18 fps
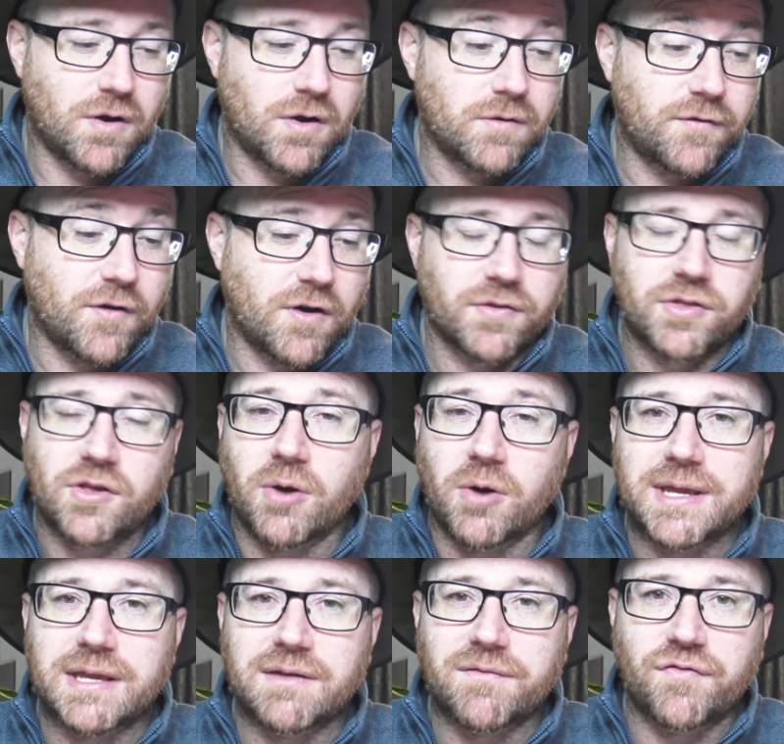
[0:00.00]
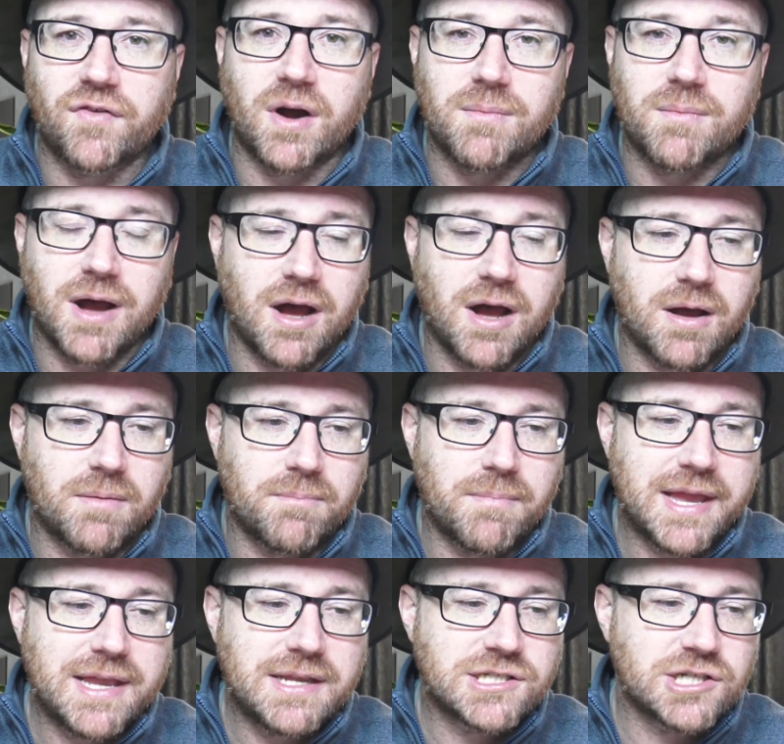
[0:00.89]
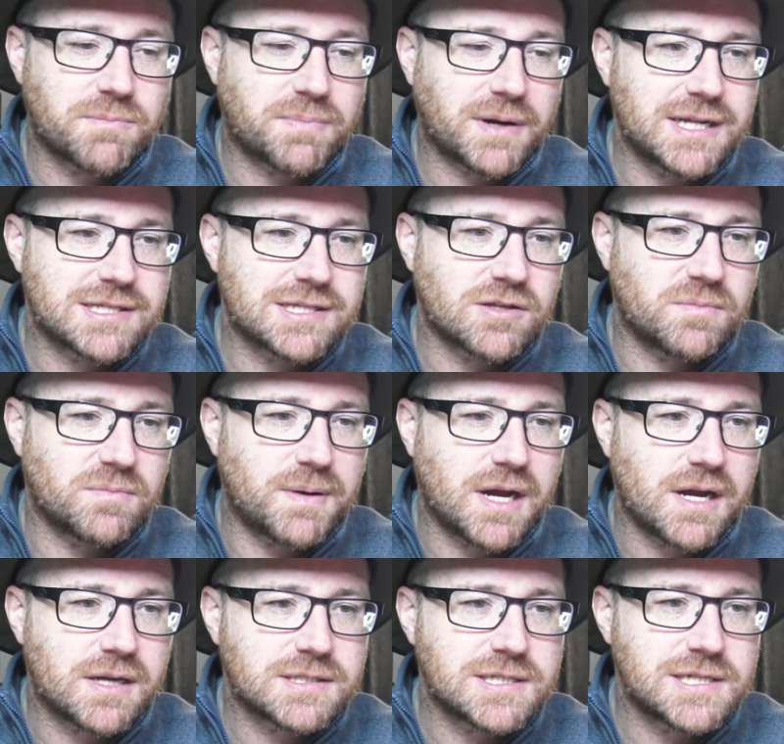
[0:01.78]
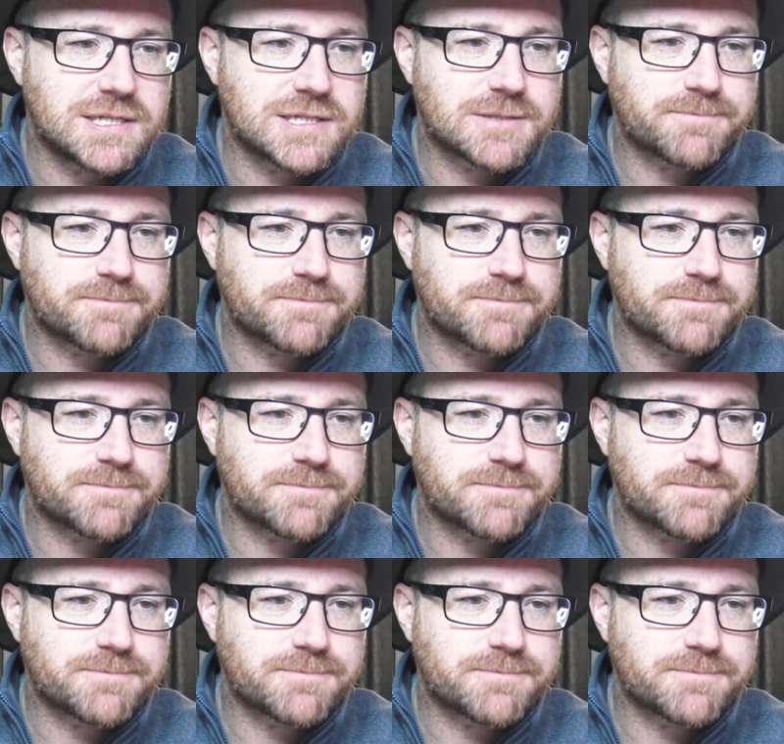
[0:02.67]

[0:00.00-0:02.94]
forthcoming from our major political parties.